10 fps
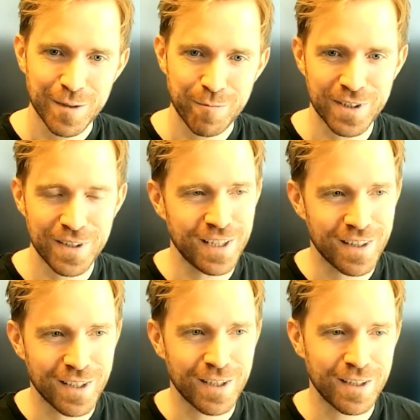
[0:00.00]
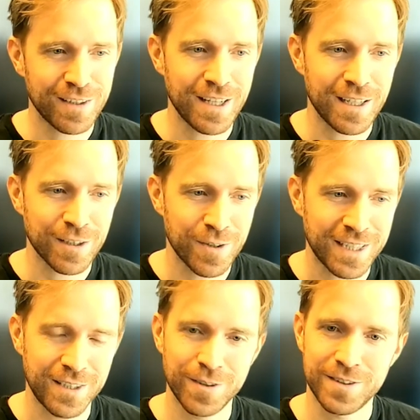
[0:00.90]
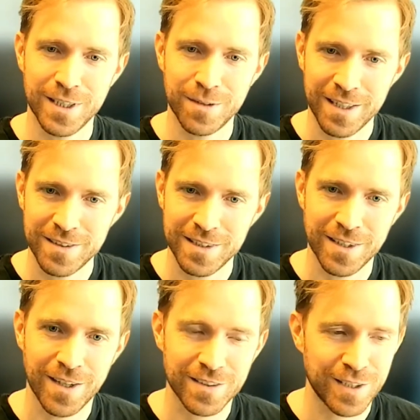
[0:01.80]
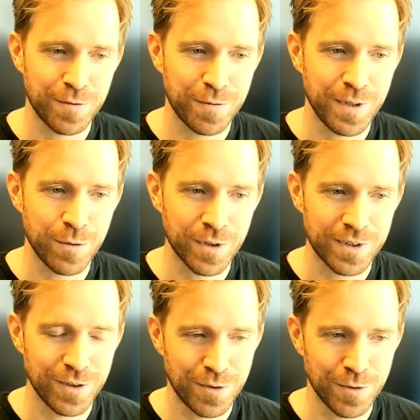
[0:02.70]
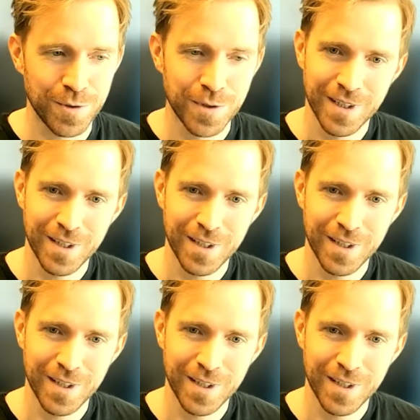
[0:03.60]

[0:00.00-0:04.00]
But then they contacted us in advance and asked if we wanted to